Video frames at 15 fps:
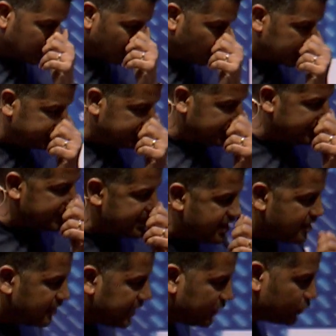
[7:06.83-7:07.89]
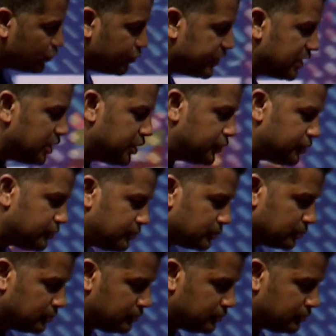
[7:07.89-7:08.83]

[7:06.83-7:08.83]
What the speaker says: what did the internet really do?